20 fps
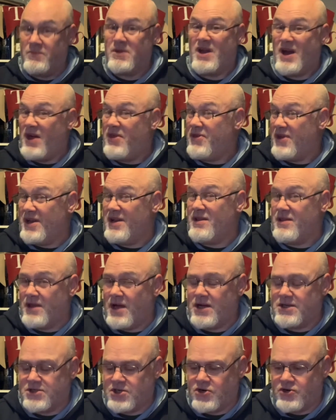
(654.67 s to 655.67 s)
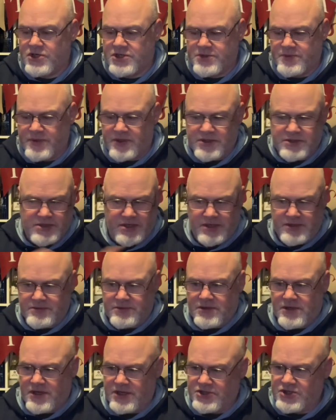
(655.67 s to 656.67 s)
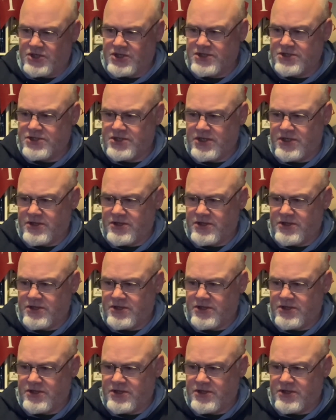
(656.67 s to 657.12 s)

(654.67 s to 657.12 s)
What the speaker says: I think last Christmas, and as you can see,